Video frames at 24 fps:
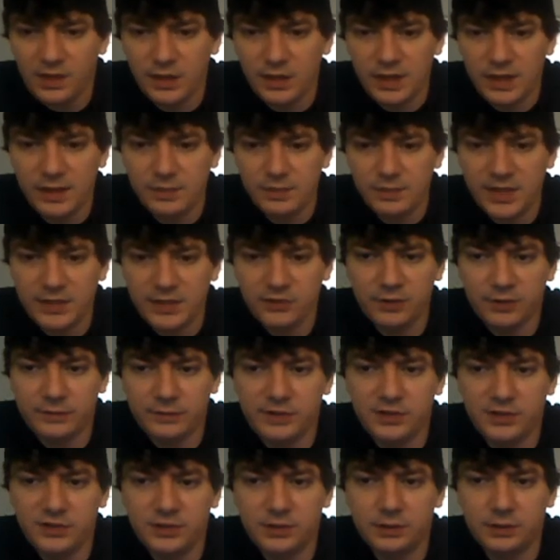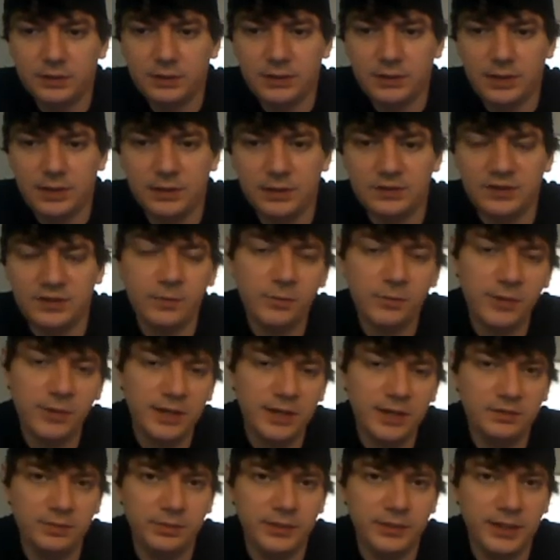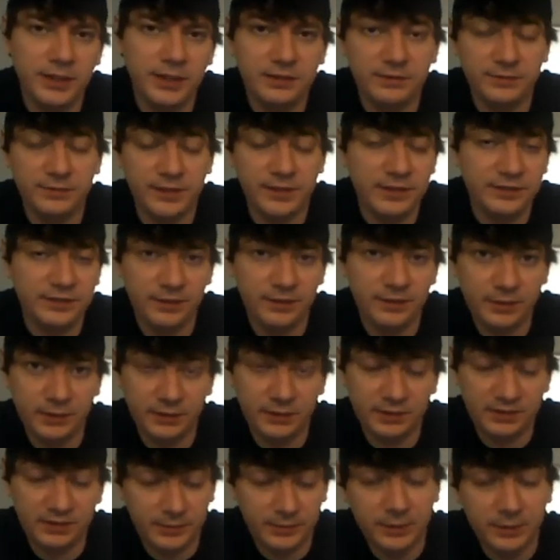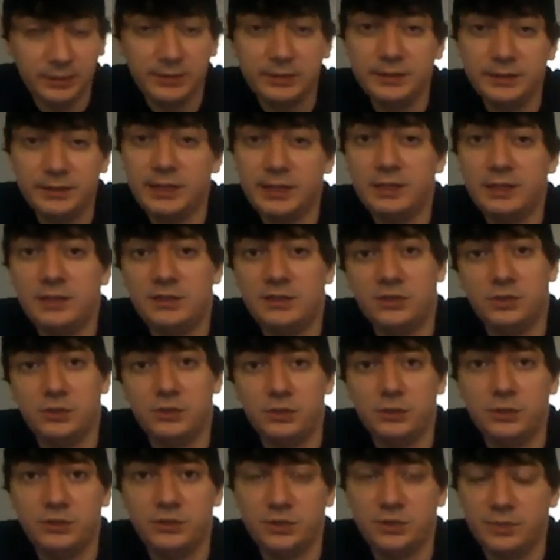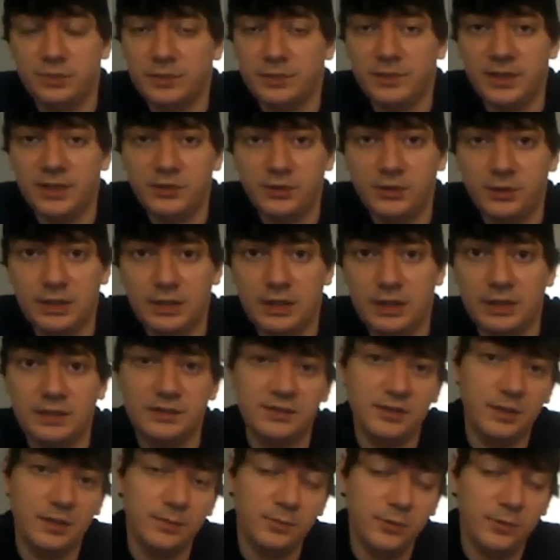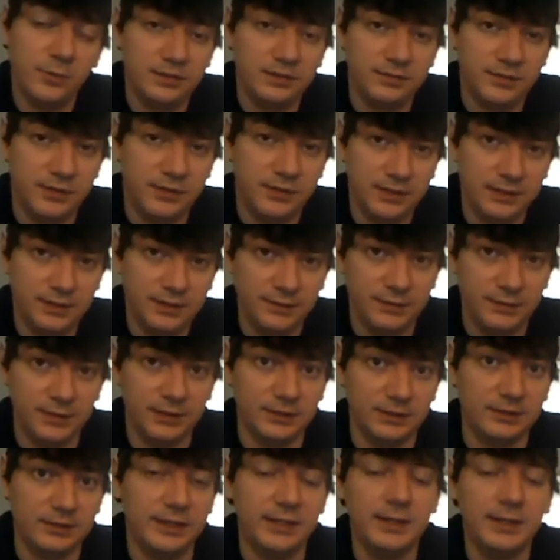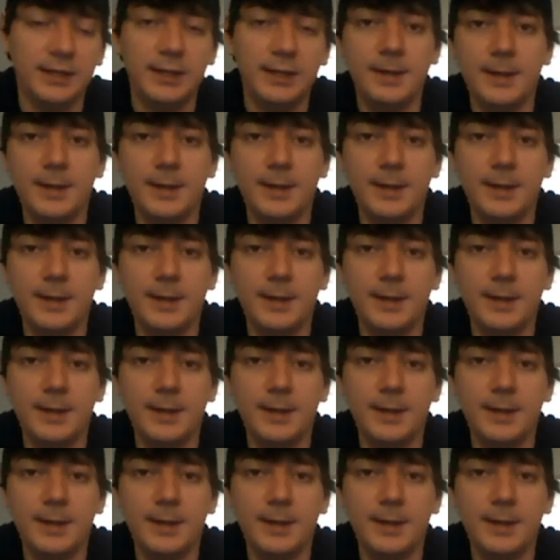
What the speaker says: And Metroid Fusion in some ways plays very similarly to Super Metroid, and in some ways very differently.